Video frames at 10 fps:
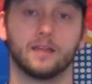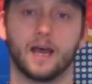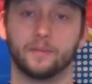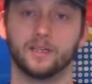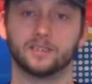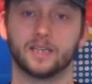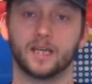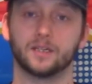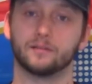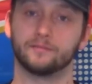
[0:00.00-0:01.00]
That being
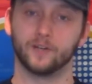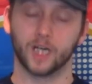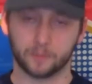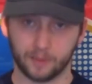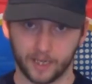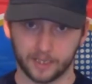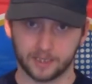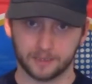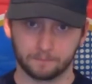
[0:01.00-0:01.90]
said, third place,